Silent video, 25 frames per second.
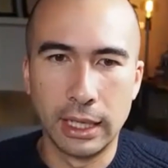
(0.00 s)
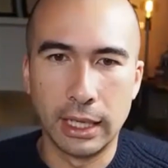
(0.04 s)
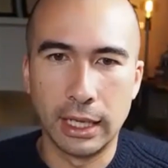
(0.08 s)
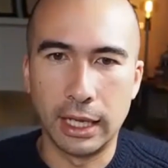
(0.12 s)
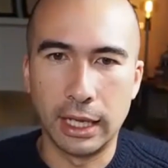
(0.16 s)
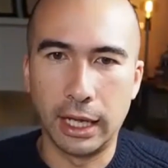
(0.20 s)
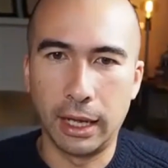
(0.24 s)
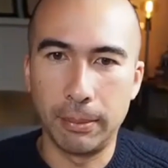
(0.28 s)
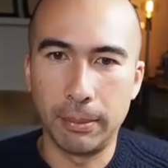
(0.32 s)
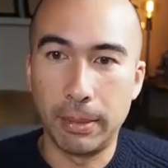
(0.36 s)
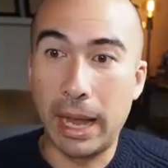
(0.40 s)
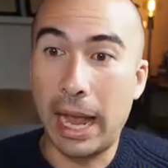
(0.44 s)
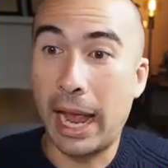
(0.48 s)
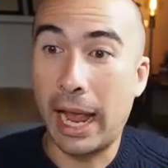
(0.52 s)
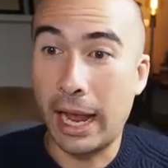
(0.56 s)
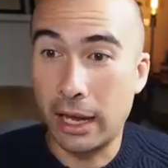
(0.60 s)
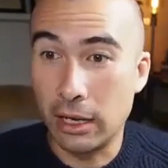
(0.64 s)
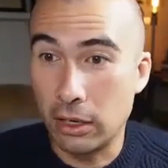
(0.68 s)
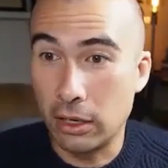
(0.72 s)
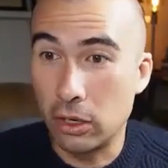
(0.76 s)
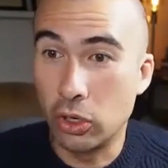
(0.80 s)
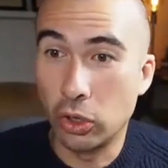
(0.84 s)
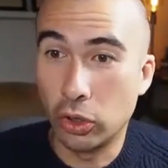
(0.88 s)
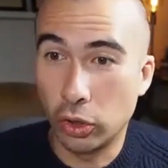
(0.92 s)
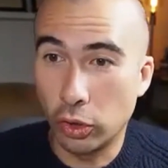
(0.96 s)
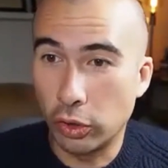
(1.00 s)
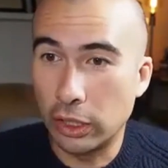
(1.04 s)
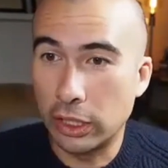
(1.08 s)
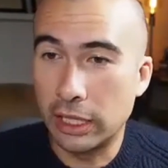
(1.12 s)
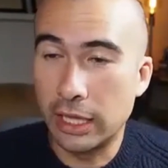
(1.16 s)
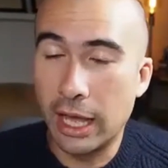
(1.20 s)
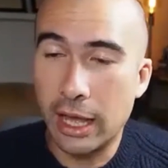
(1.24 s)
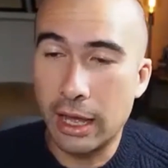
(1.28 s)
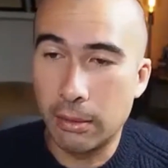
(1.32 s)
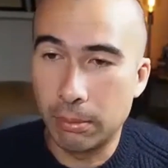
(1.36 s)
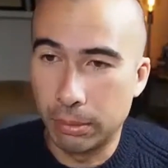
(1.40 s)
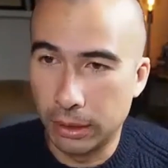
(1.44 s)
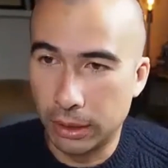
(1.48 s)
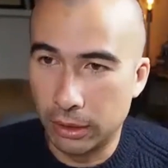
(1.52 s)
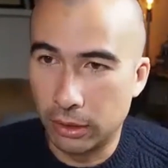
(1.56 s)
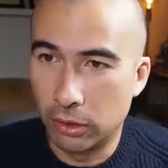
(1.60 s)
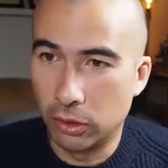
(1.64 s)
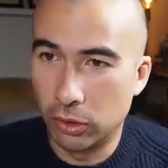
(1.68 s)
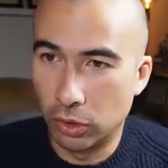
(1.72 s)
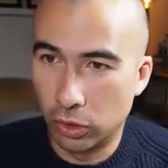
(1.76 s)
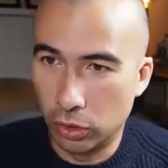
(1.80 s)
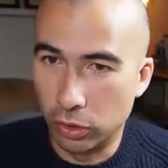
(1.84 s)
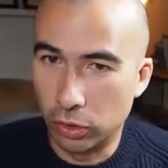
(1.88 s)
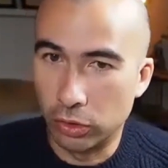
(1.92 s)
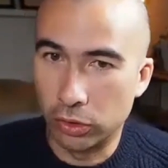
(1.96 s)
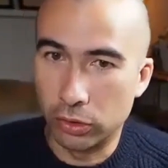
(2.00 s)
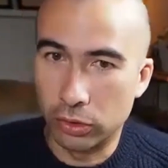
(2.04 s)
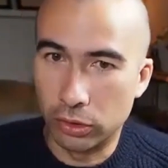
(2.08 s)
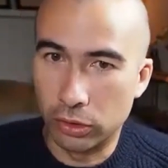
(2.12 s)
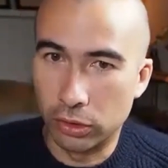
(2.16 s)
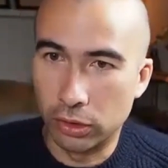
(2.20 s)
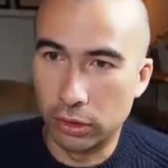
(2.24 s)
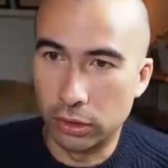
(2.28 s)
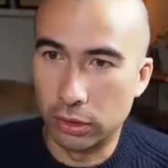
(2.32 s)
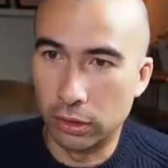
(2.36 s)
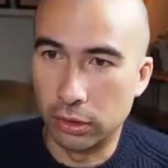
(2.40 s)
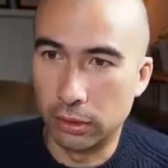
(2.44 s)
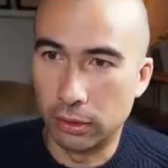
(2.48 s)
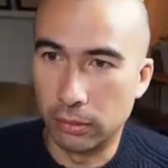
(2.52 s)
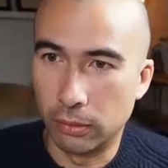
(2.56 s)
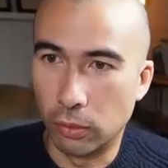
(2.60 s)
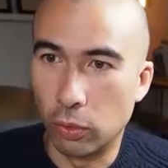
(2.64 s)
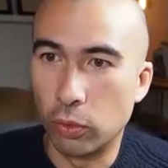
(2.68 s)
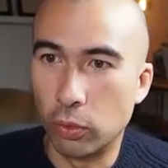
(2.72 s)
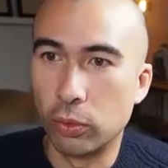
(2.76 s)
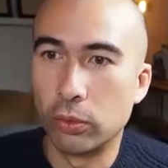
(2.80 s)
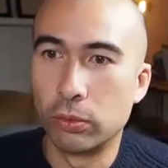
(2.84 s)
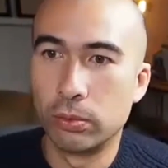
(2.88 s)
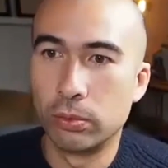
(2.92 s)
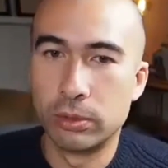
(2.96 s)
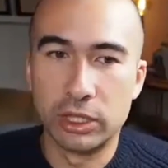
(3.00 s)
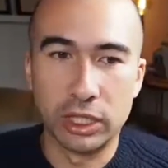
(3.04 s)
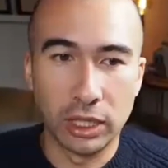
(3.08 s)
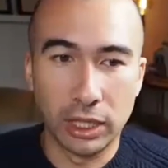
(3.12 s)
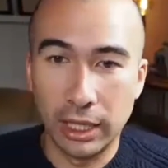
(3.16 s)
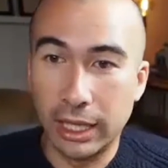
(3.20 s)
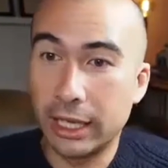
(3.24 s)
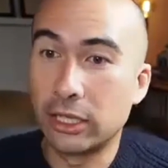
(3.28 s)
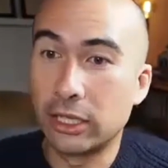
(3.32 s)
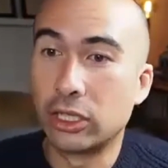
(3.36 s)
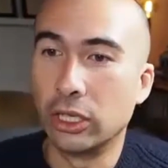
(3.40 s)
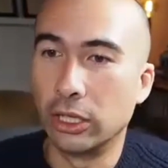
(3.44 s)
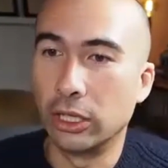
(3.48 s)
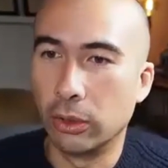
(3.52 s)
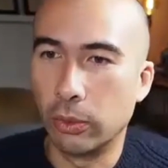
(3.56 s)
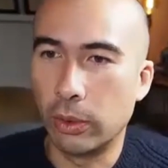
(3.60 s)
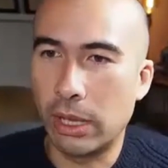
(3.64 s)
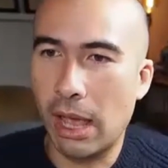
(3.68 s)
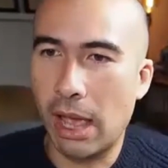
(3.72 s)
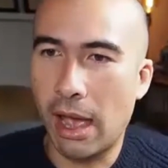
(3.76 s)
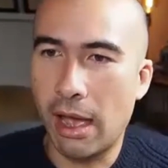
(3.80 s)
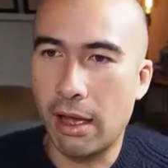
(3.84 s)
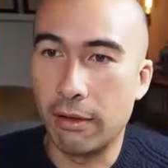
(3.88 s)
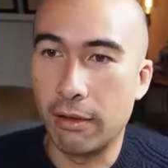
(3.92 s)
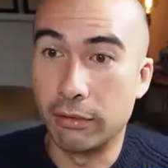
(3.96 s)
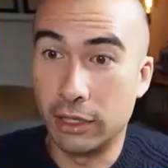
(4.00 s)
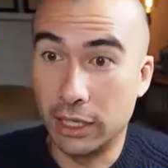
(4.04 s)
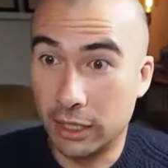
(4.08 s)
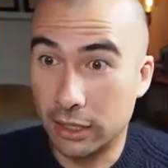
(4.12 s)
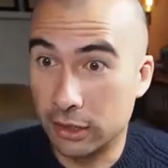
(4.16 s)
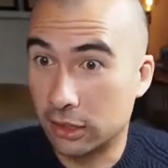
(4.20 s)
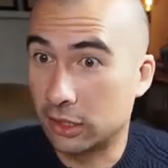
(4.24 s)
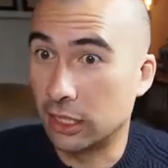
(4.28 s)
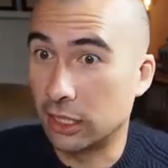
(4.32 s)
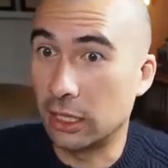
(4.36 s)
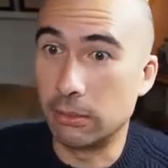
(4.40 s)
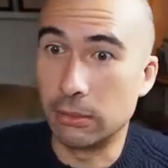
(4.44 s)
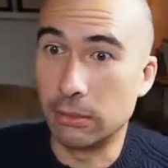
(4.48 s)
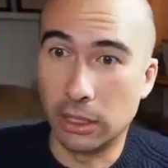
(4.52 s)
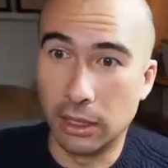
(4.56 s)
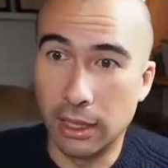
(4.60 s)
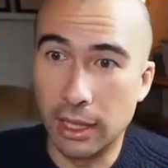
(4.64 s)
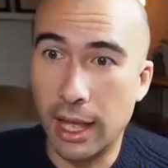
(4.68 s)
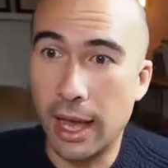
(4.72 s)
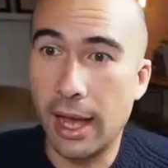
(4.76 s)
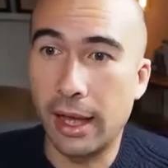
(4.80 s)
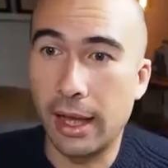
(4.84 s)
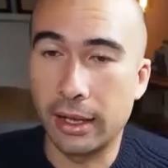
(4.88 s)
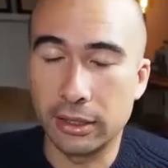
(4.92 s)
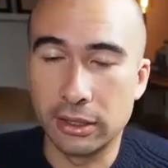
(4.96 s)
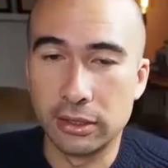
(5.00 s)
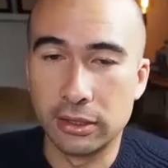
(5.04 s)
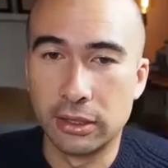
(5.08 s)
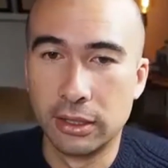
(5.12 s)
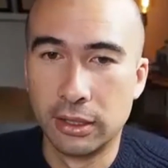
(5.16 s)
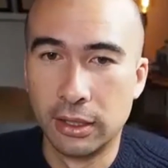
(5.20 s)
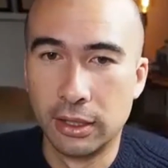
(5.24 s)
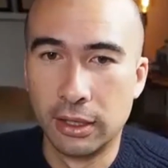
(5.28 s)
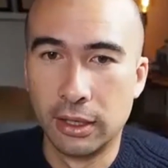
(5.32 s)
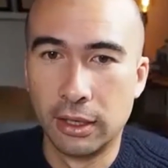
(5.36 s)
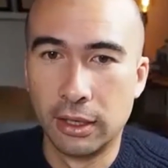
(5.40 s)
And not only that, but the selection that we have does seem to last